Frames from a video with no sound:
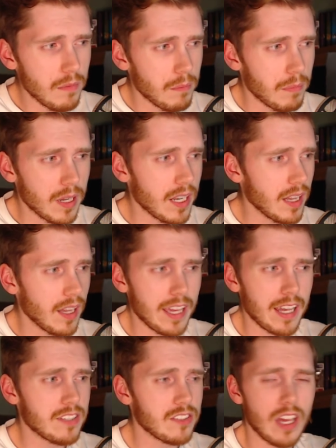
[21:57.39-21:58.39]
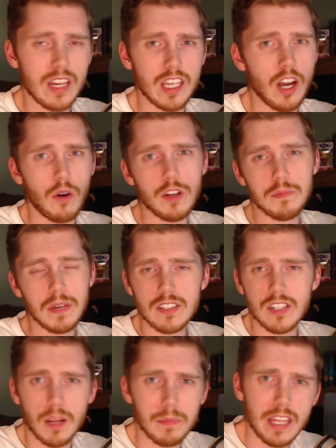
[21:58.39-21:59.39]
But like I said, he always picks
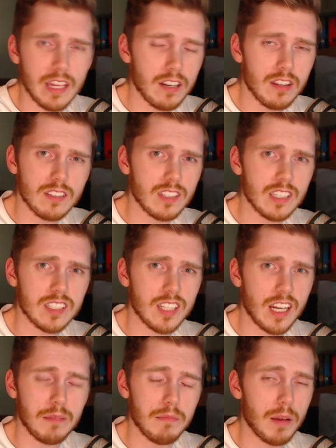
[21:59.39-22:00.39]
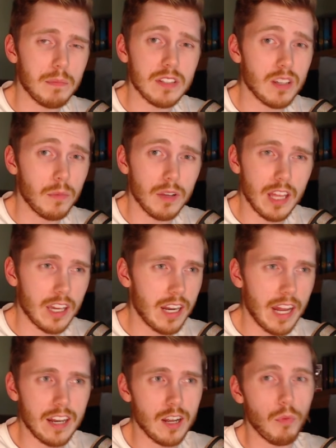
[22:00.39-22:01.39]
it up at the end of the season, and he might be someone that could
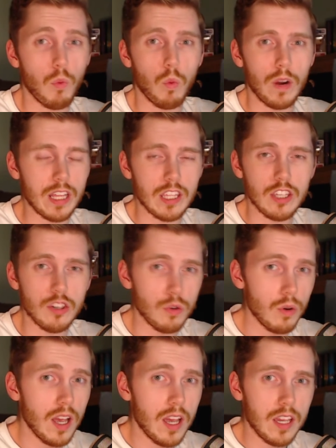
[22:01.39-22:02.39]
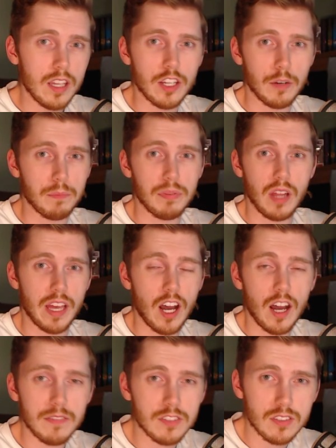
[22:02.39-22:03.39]
end up winning you your
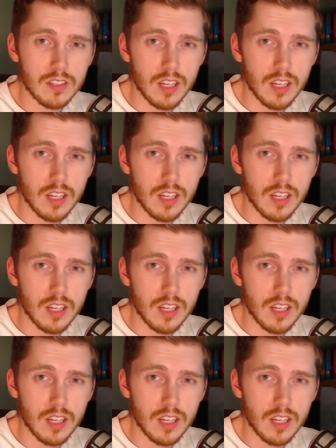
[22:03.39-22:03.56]
playoffs.